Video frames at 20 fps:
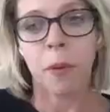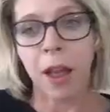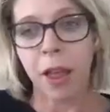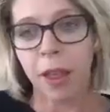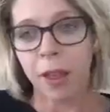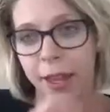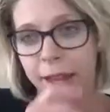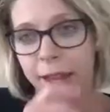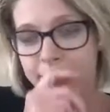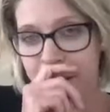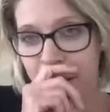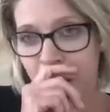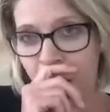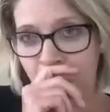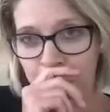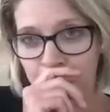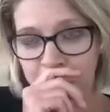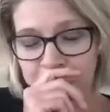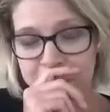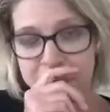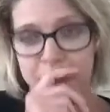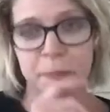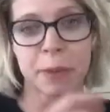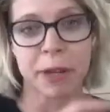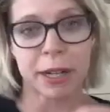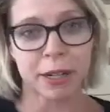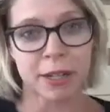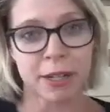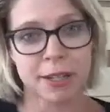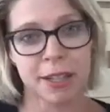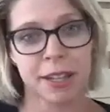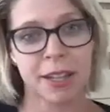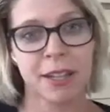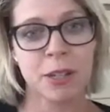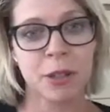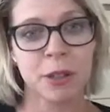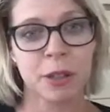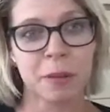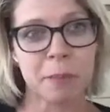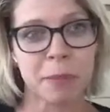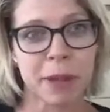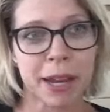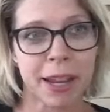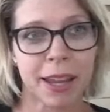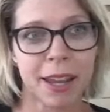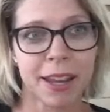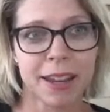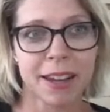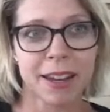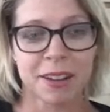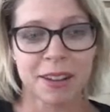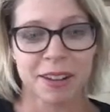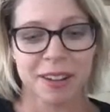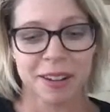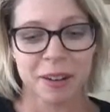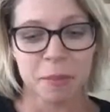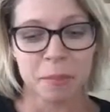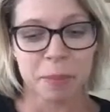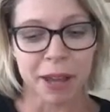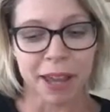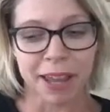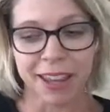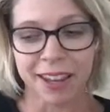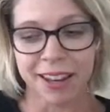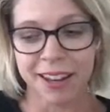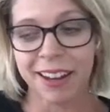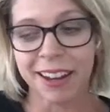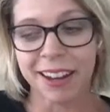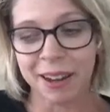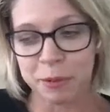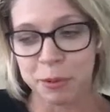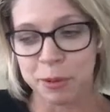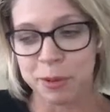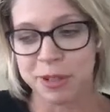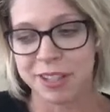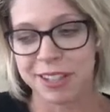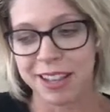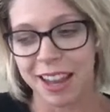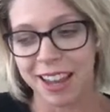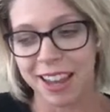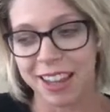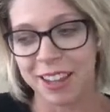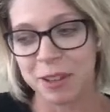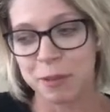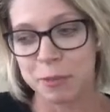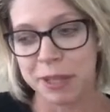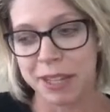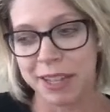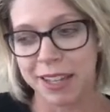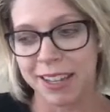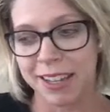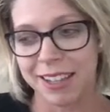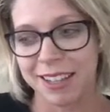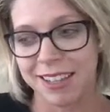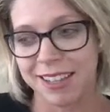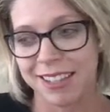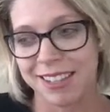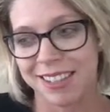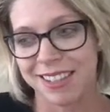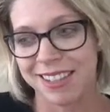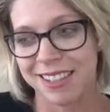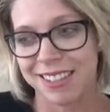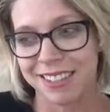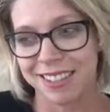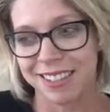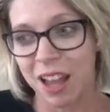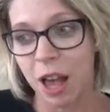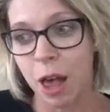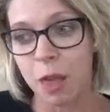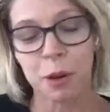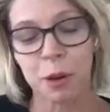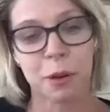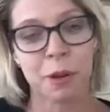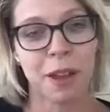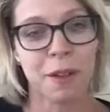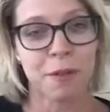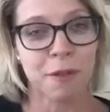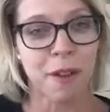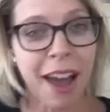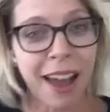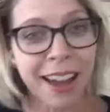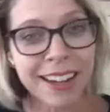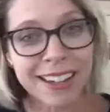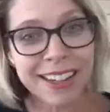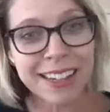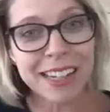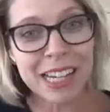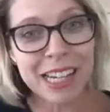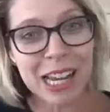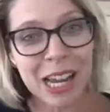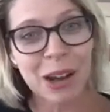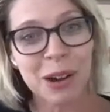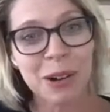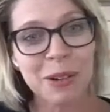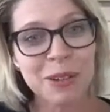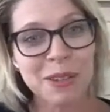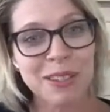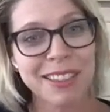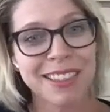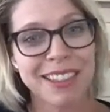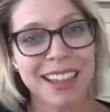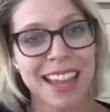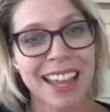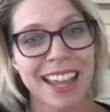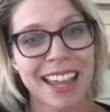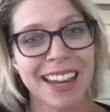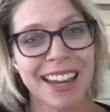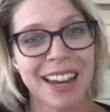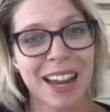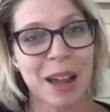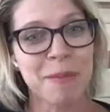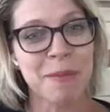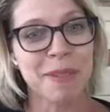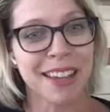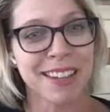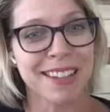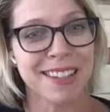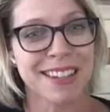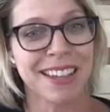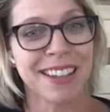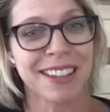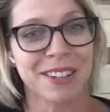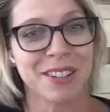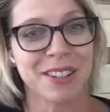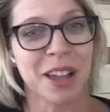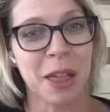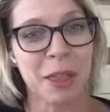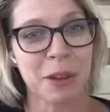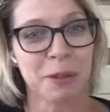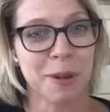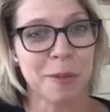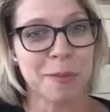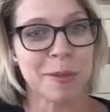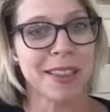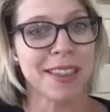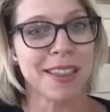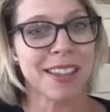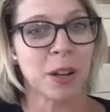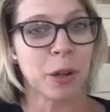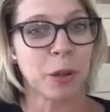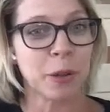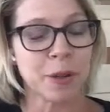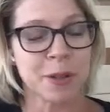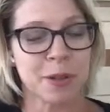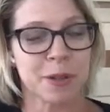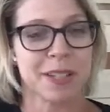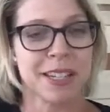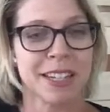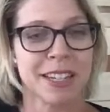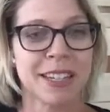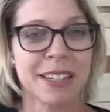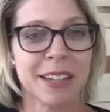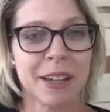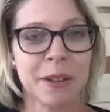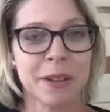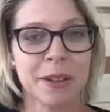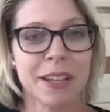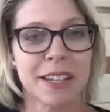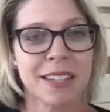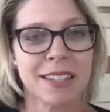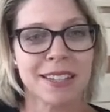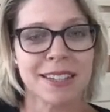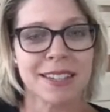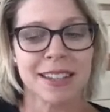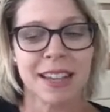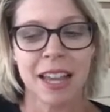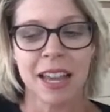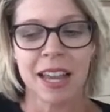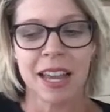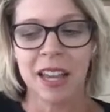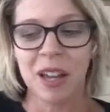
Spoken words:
Well, it's almost embarrassing to admit it, but I will say it because if I didn't know, then I'm guessing there's other women that also didn't know this.